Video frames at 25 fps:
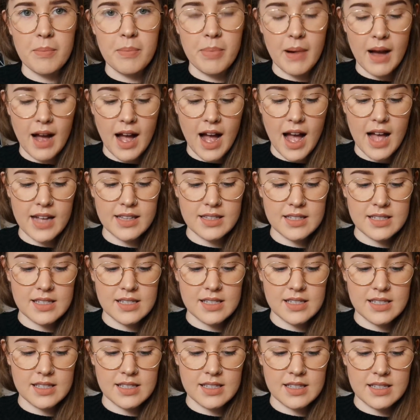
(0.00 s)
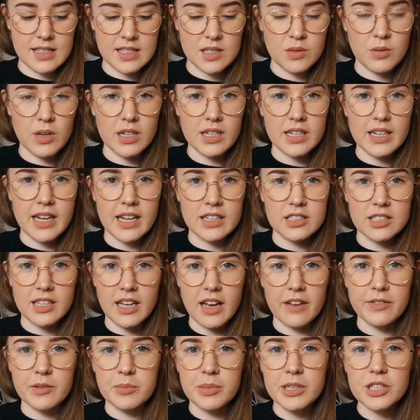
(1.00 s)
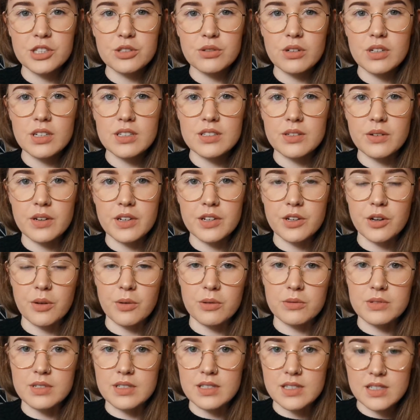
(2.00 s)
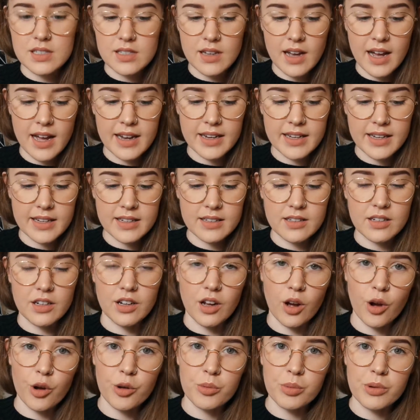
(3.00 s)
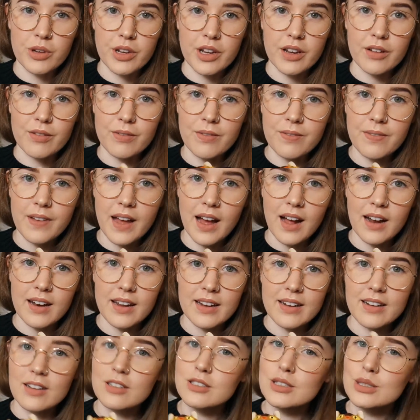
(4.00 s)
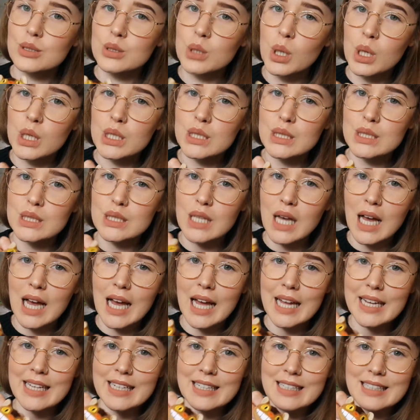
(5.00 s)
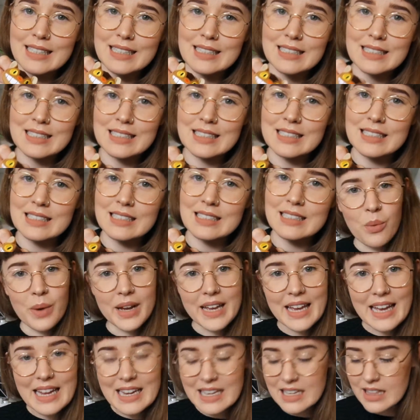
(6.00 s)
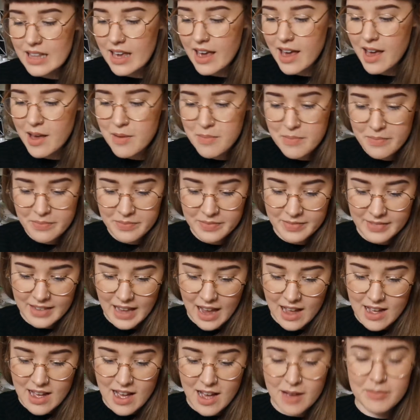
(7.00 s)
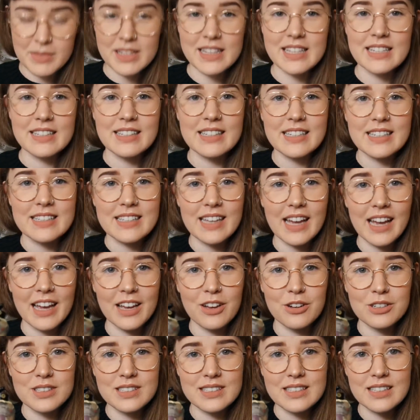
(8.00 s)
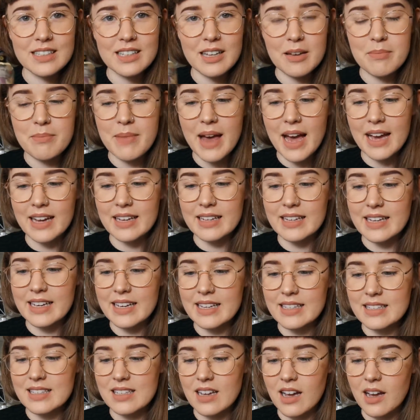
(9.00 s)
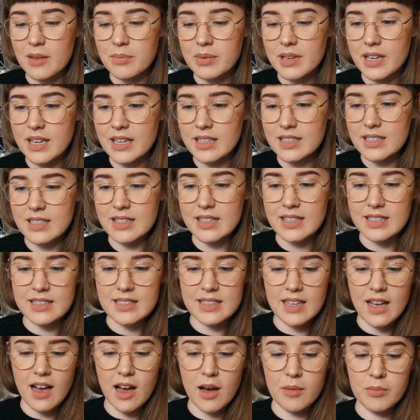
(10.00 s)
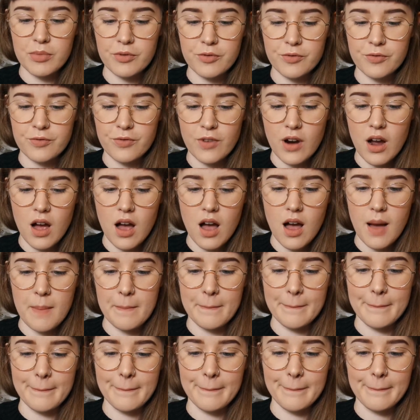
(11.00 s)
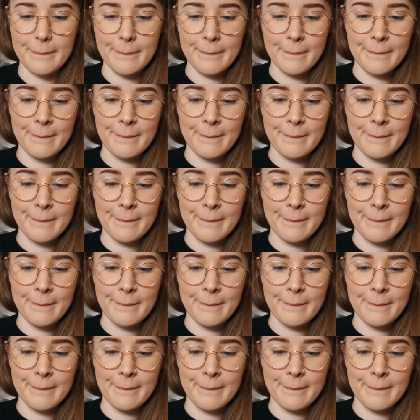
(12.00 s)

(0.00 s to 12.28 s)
But this one didn't actually have a picture on it, so I didn't know what was inside it. And I opened it and found it, and I was so excited. We're getting there. This is a Godzilla Magnet. I picked this up from